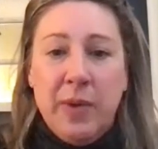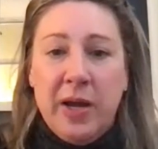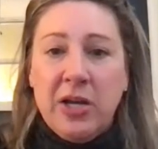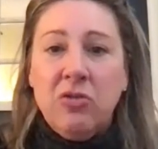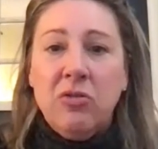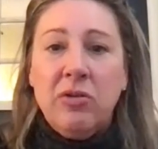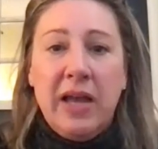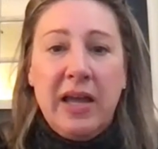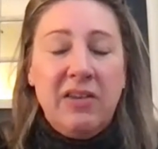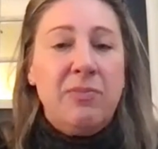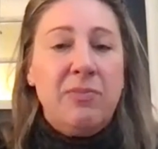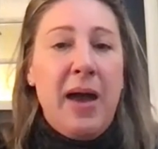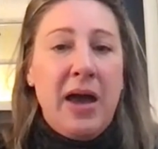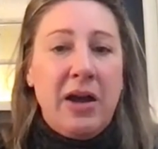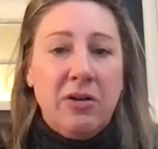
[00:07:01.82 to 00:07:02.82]
my creative
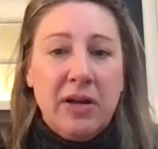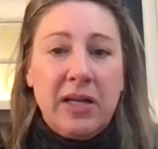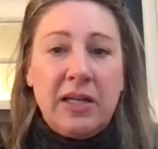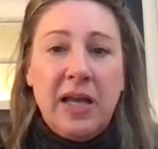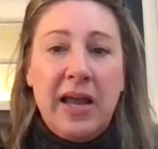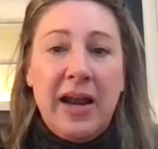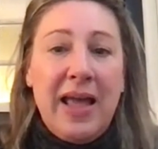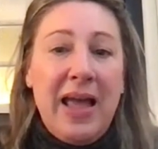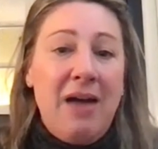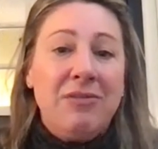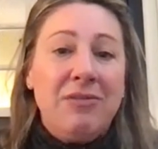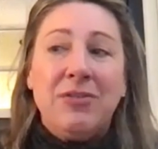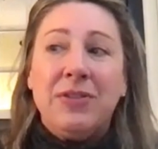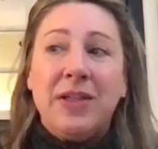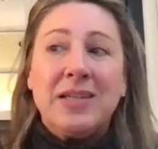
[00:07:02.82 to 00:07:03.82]
battery. And I have
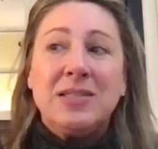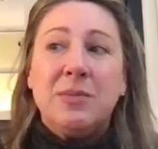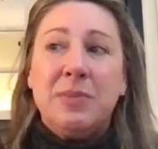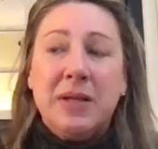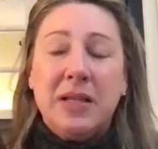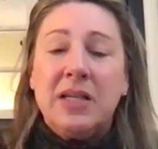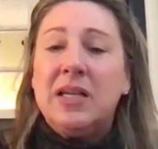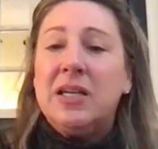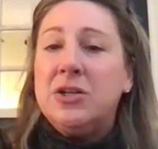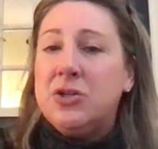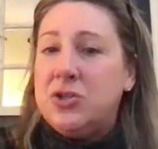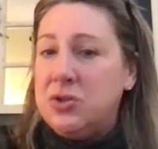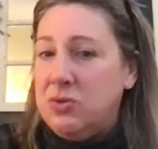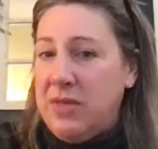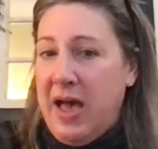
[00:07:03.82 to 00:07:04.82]
the flexibility to
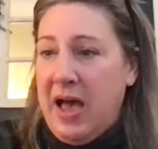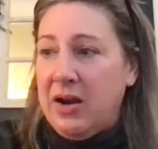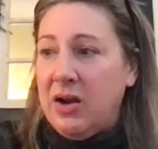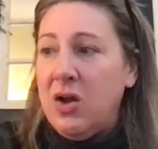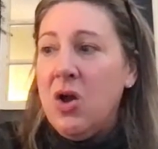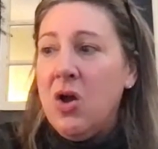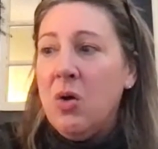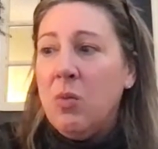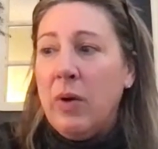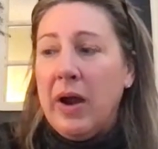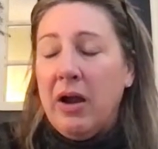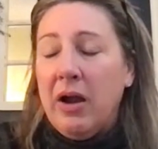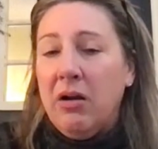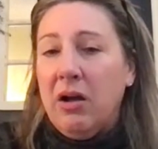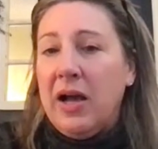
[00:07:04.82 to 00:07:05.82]
do that
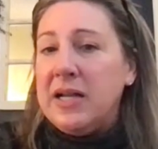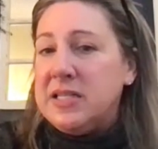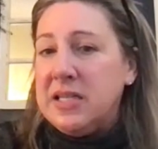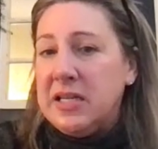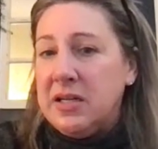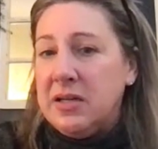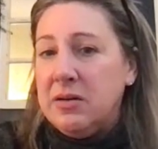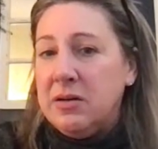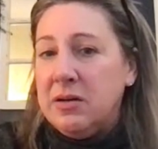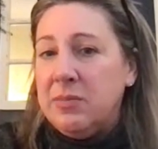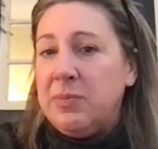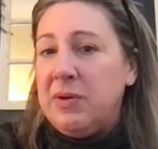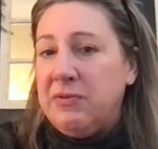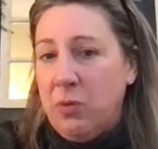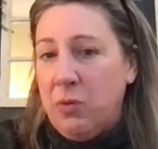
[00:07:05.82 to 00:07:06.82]
where I didn't
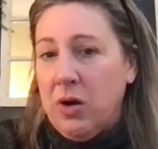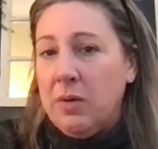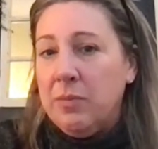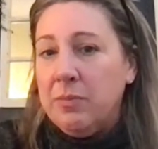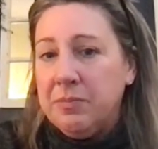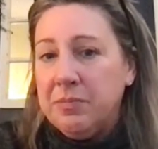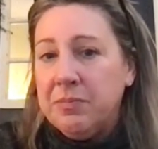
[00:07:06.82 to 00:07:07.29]
before.